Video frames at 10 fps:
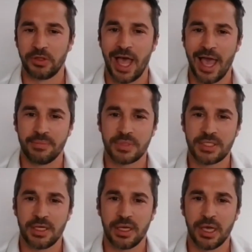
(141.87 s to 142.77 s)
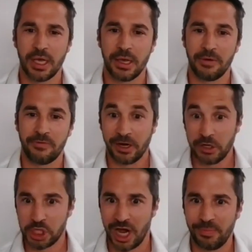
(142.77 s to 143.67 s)
times,
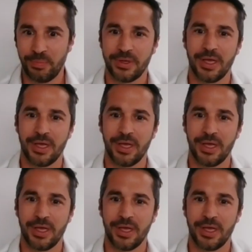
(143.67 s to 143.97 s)
fairly sharp.